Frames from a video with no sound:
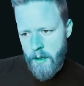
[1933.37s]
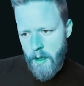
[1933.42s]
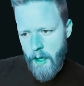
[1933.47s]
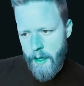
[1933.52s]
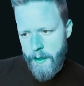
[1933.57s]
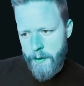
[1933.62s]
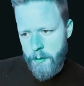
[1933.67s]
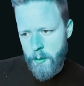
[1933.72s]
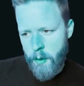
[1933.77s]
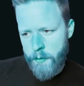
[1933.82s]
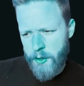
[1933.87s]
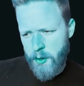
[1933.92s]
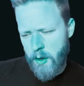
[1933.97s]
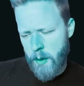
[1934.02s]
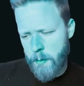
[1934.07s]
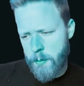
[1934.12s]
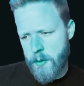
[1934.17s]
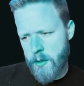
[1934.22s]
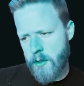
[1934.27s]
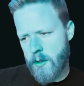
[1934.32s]
I don't know if the
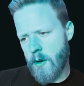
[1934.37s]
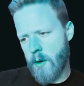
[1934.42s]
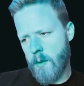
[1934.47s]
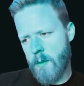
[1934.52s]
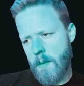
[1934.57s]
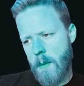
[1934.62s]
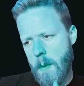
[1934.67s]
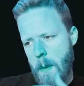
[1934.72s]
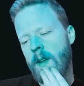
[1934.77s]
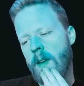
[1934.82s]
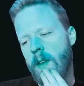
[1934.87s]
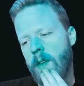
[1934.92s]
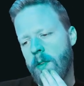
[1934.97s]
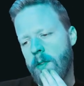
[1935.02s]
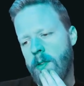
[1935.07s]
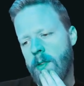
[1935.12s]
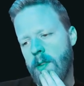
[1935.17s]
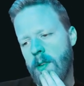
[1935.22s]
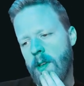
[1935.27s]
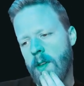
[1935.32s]
Cryptic Coat
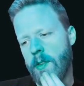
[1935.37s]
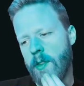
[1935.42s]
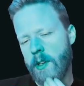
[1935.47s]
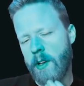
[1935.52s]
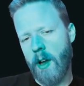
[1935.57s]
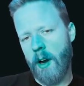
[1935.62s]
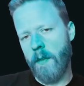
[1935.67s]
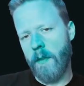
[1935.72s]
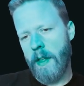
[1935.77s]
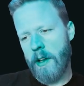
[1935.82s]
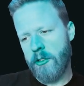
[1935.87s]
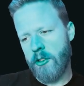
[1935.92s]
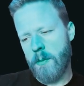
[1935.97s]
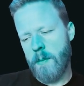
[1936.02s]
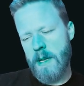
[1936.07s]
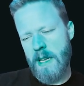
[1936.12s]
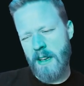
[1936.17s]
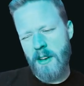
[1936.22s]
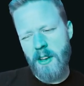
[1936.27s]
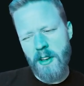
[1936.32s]
is the card that should
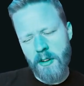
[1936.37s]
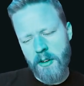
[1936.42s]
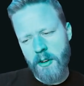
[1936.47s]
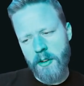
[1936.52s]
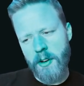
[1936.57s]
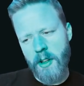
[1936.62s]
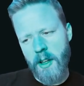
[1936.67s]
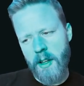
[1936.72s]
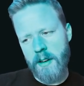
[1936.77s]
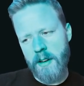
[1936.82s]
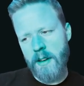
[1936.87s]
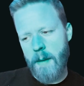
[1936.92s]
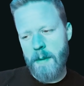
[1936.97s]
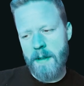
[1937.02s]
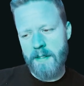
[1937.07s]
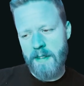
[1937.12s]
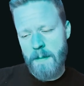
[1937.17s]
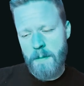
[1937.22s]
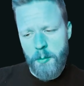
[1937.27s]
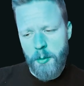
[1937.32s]
be in here or not. I mean,
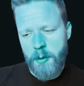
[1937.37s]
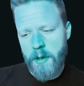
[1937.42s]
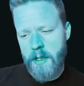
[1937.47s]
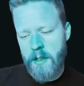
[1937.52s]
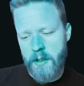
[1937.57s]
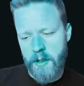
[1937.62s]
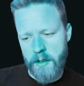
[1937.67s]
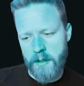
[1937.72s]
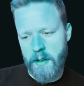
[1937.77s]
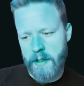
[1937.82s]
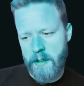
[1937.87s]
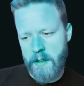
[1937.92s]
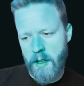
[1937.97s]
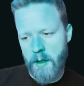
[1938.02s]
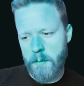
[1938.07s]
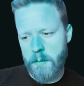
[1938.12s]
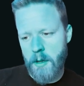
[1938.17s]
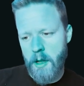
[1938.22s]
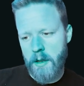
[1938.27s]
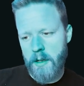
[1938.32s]
it seems pretty good. Like, the
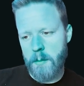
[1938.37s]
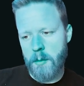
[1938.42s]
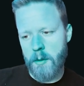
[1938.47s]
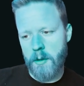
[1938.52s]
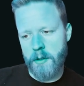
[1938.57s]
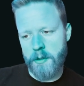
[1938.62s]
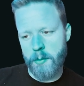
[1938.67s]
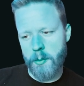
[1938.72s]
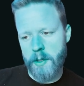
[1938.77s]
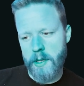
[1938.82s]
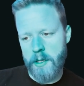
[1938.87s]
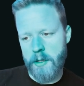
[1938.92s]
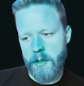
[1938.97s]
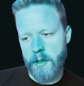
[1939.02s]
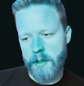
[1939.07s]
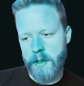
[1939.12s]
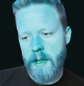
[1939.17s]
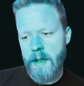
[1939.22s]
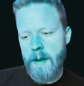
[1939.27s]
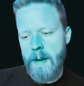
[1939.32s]
Unblockable is really
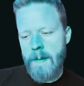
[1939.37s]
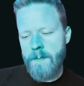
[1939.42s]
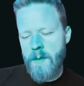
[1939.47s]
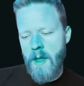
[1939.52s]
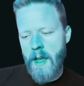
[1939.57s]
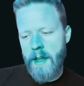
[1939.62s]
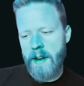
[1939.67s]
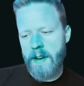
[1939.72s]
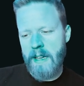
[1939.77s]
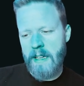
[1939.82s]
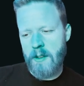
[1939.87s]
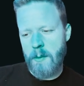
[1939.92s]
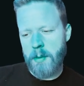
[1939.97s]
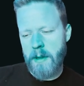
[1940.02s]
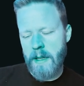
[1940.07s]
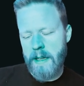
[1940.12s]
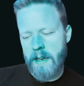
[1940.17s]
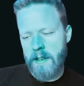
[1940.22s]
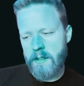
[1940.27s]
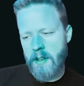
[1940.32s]
good. I didn't get to
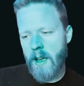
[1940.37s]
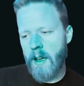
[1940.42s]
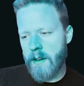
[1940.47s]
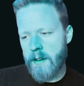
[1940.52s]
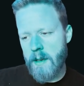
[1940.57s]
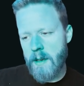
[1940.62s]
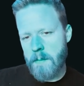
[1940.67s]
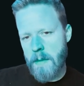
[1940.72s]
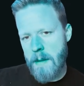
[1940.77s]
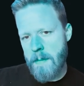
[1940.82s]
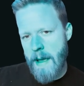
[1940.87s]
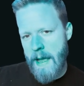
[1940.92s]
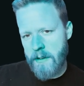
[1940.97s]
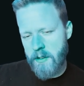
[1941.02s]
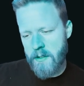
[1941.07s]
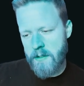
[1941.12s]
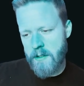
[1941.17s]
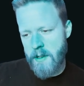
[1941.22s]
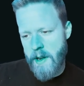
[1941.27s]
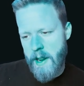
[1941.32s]
play it a ton in my
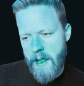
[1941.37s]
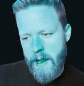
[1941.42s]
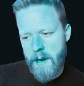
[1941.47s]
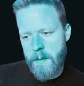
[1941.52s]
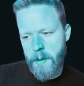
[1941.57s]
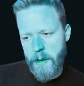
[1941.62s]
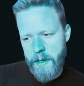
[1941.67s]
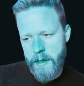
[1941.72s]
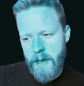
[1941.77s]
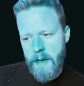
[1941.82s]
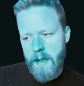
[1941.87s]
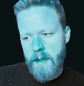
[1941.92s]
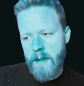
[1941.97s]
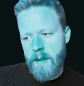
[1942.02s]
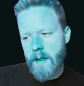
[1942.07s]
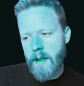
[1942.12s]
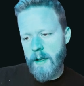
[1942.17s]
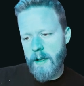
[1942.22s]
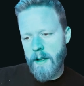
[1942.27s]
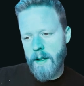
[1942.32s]
matches today, but
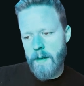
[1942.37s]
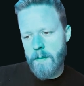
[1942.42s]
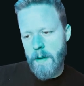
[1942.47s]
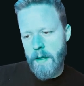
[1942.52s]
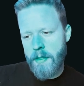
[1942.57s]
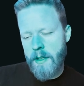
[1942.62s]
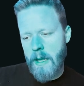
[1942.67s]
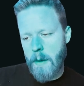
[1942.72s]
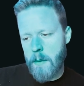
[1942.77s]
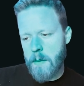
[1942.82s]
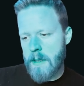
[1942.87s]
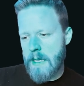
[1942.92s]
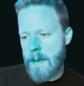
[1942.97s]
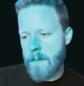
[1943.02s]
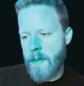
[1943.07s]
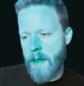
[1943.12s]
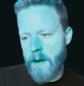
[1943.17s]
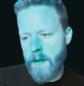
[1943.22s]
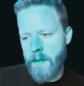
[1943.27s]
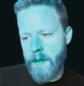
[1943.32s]
I think I would
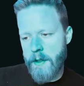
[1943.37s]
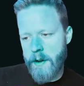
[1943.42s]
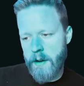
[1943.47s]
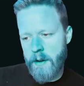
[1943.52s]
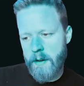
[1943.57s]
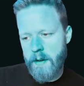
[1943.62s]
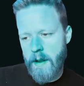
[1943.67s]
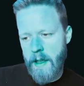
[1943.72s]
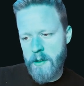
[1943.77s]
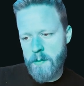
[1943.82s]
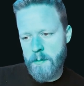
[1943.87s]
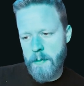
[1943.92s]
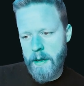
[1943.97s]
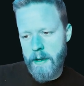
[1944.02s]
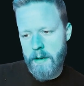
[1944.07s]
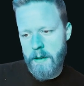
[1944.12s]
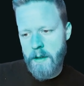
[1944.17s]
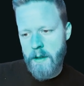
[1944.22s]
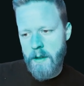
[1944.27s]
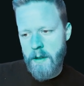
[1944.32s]
keep that in there as
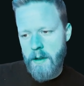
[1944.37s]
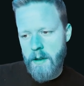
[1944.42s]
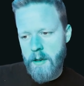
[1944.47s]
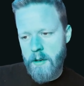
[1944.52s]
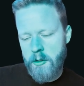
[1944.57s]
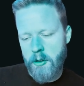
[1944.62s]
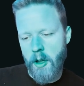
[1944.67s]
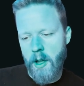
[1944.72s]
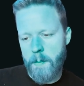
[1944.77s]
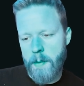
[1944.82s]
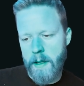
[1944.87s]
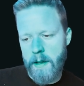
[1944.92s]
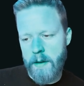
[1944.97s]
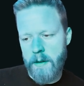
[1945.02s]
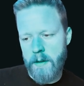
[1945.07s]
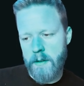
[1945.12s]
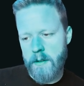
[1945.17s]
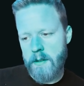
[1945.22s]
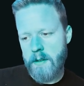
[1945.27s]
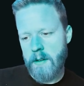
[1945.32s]
my
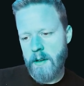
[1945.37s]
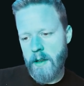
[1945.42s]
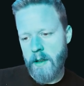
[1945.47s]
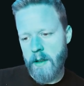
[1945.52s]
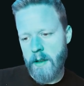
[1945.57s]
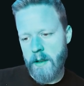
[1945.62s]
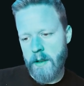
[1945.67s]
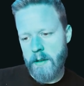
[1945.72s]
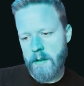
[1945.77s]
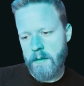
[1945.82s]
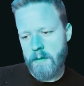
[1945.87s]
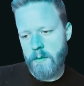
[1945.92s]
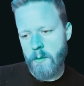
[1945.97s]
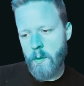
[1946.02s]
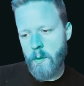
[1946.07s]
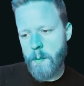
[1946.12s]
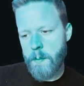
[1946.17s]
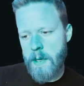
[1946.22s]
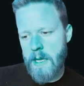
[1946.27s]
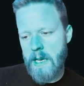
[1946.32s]
top-end
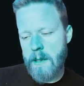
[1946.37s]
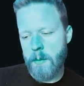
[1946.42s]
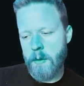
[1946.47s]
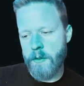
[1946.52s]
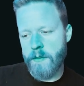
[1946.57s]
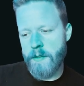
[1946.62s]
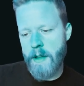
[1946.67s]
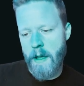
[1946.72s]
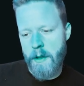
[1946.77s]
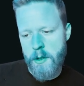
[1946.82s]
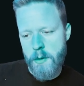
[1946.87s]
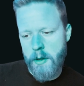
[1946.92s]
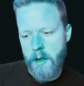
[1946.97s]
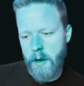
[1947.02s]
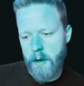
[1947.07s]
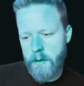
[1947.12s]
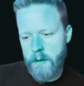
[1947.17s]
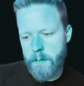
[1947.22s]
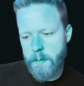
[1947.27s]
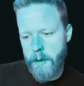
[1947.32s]
repeatable value
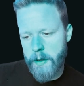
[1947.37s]
card.